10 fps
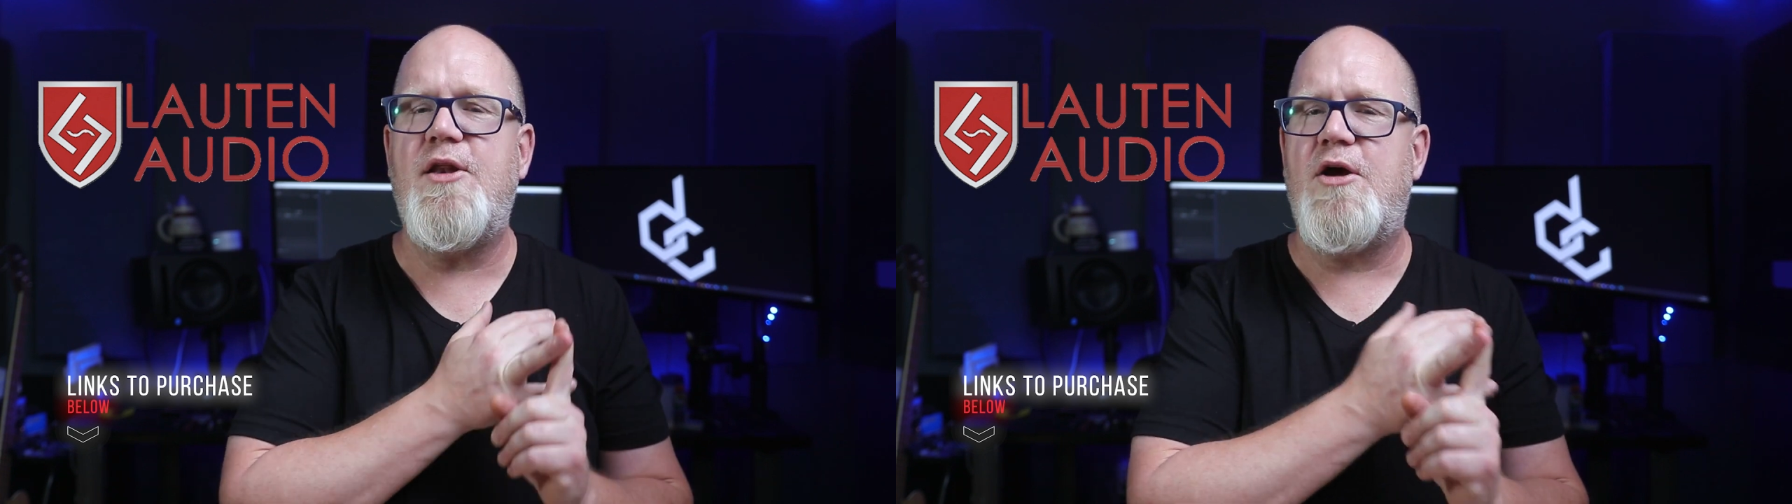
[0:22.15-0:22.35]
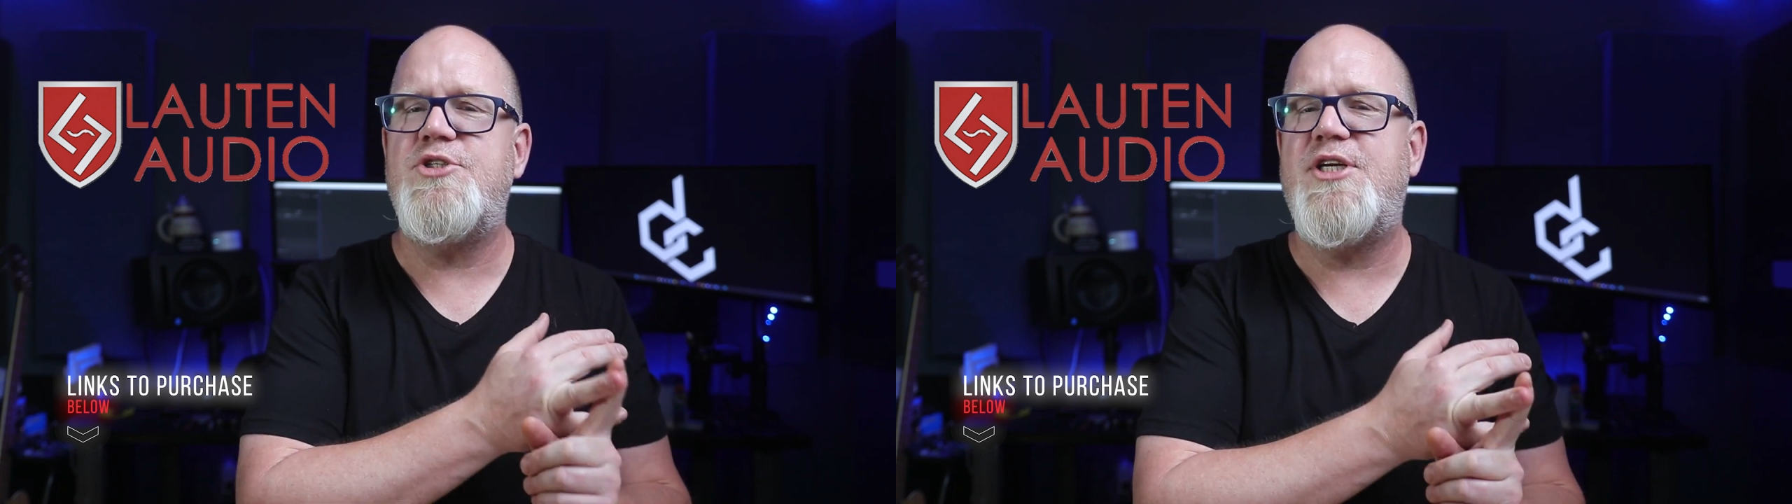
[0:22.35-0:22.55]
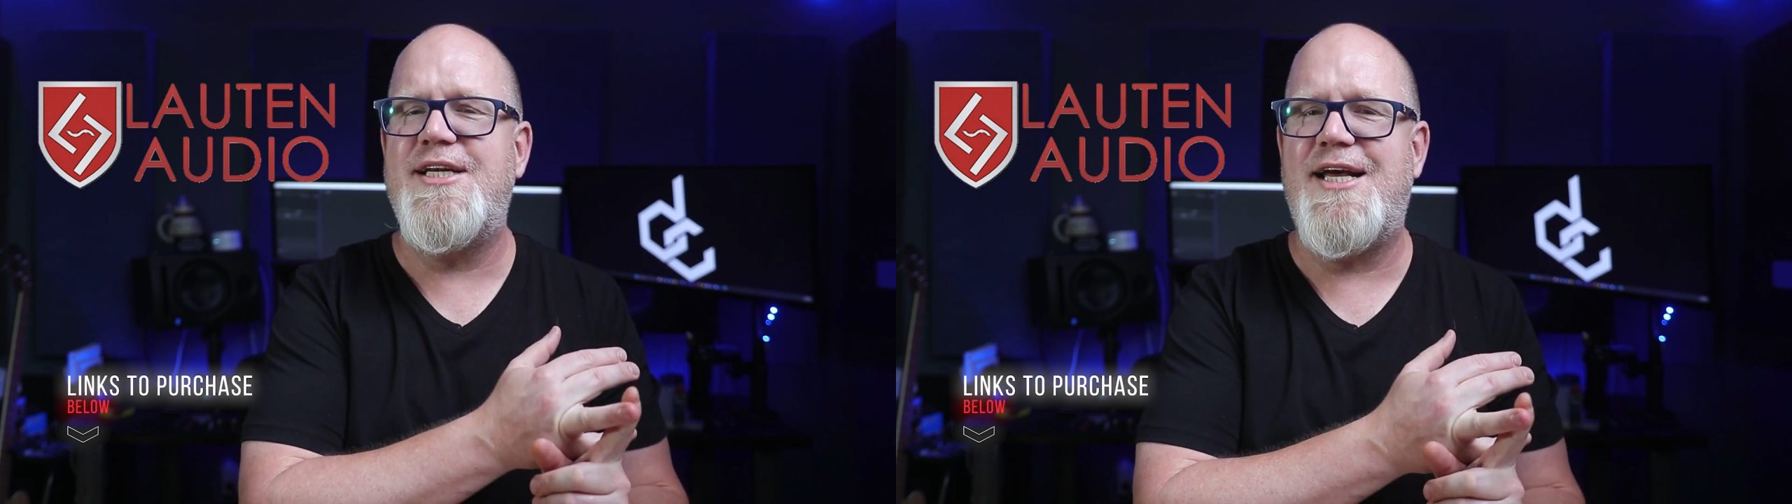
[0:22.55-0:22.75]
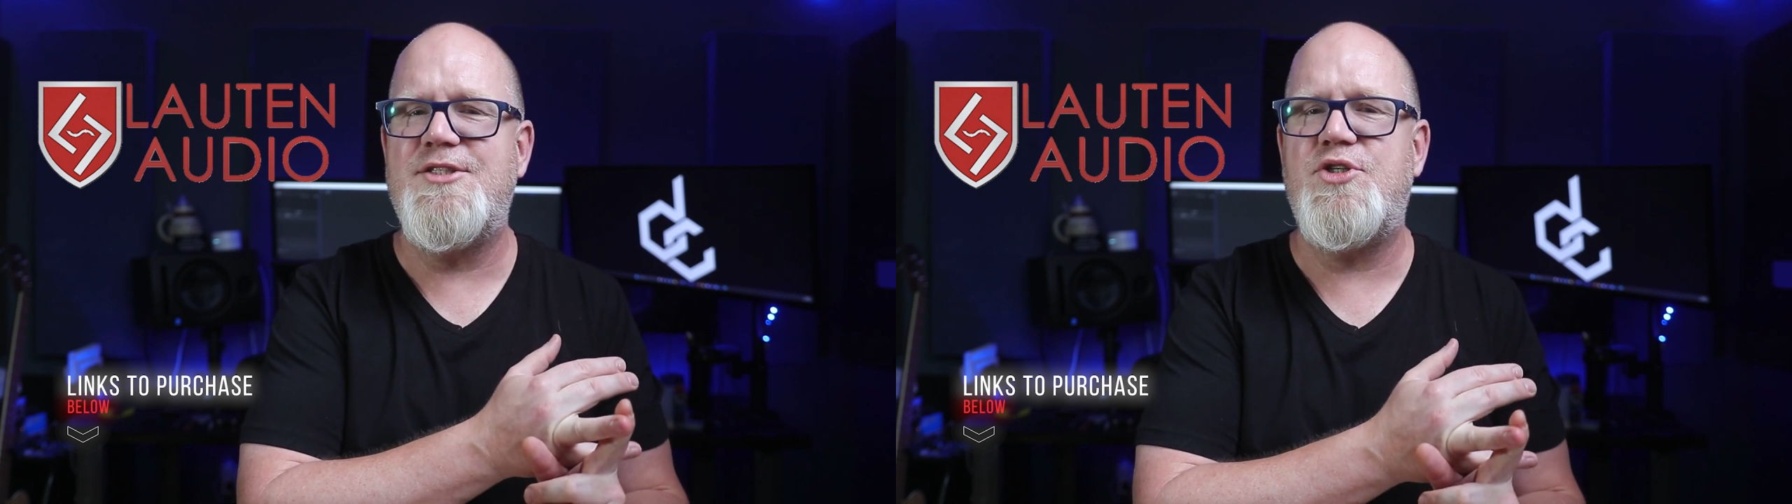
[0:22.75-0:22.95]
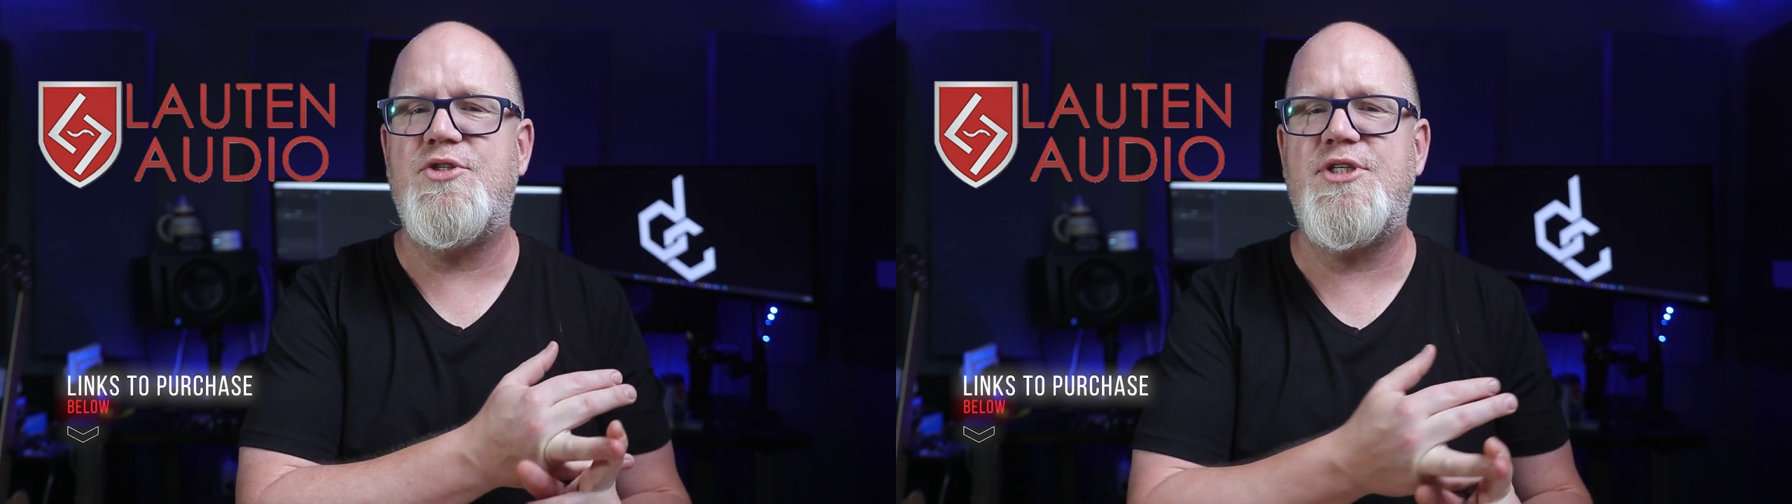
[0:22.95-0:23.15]
large
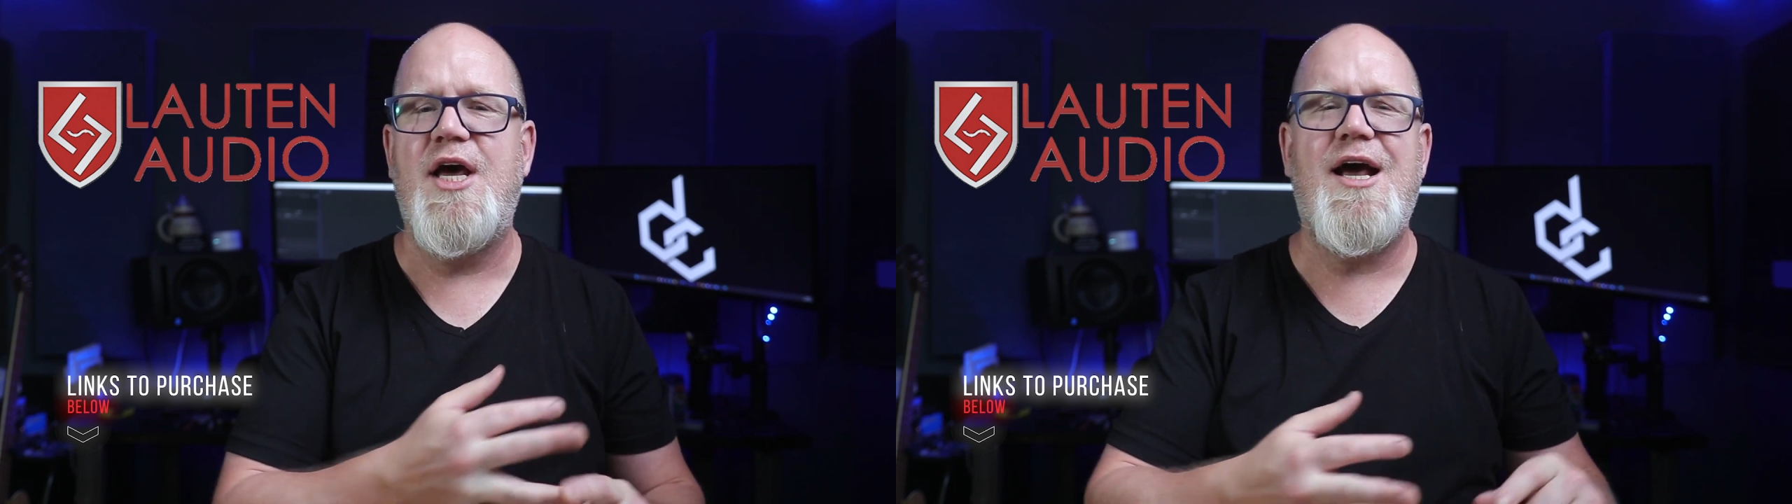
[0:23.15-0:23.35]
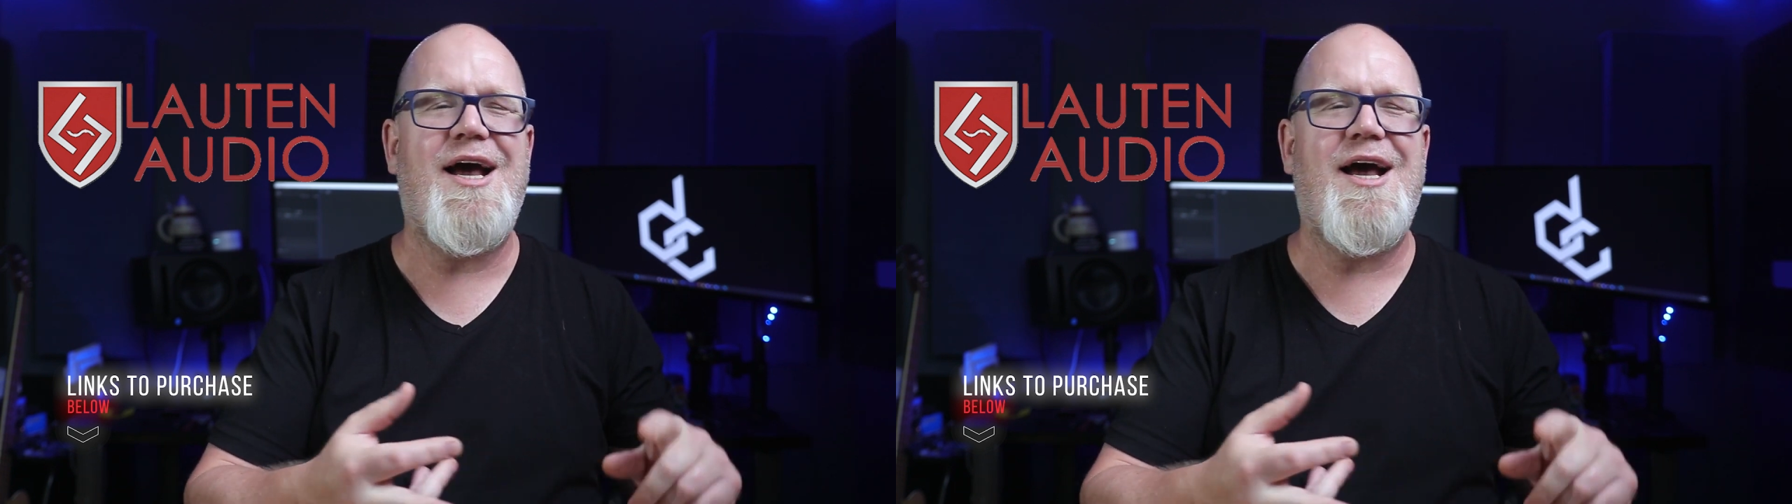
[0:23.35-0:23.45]
condensers,